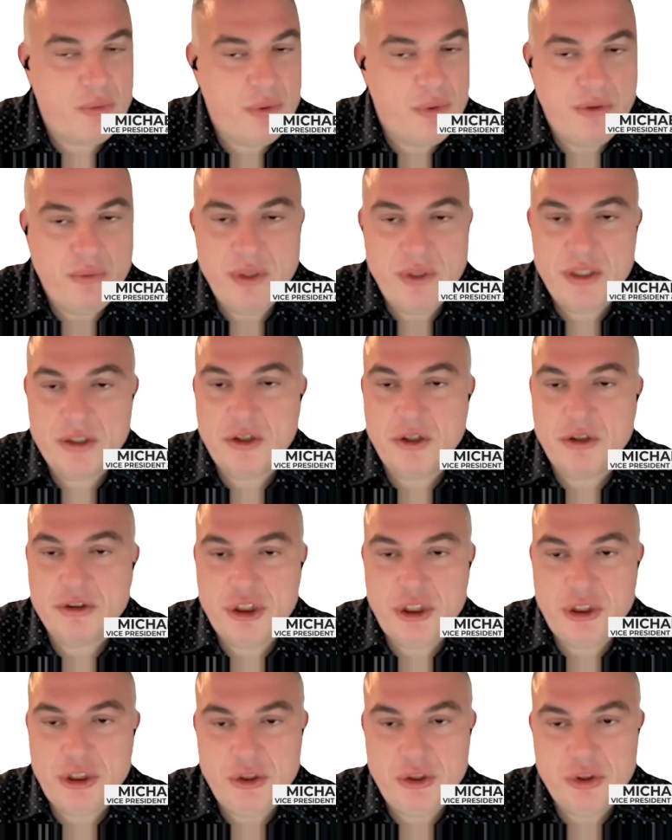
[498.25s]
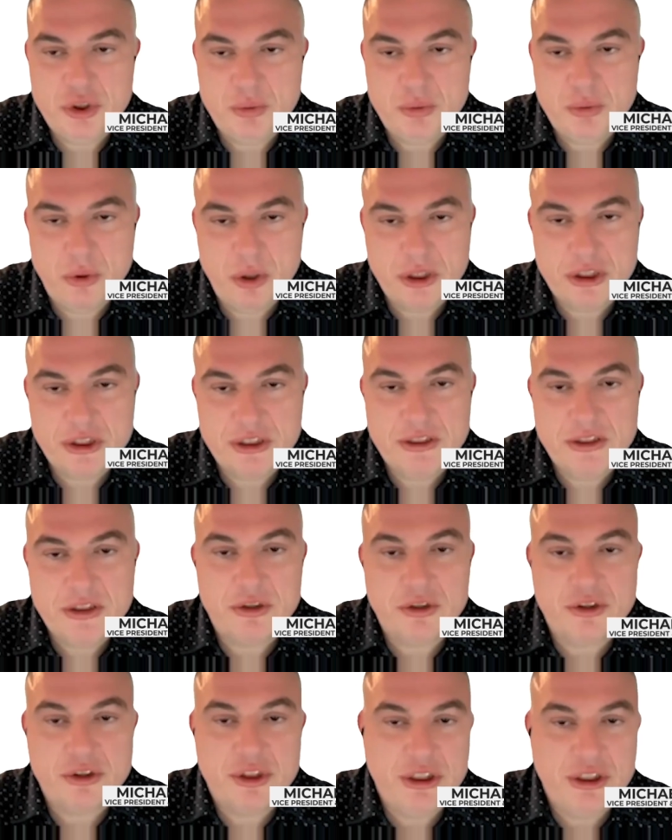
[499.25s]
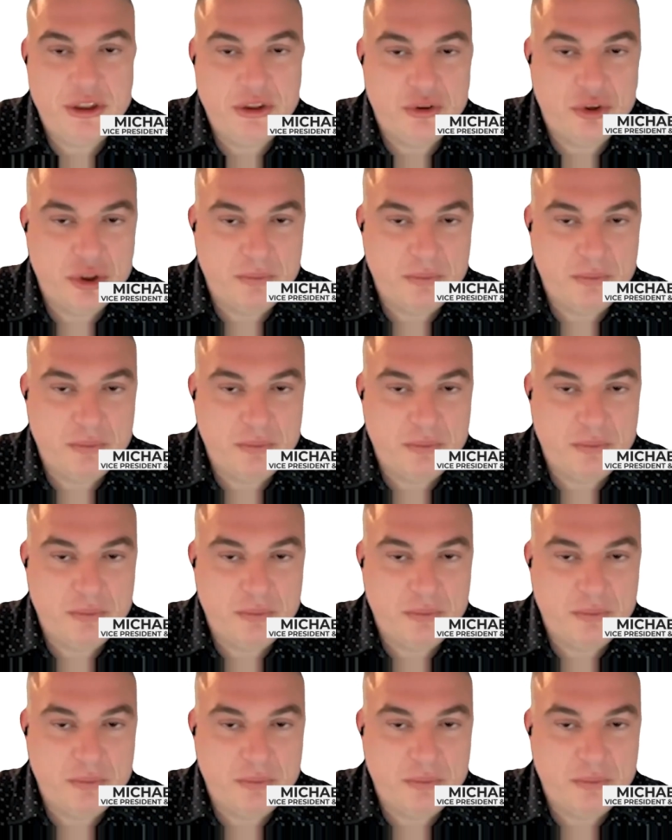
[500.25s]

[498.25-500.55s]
We will continue to work on it, continue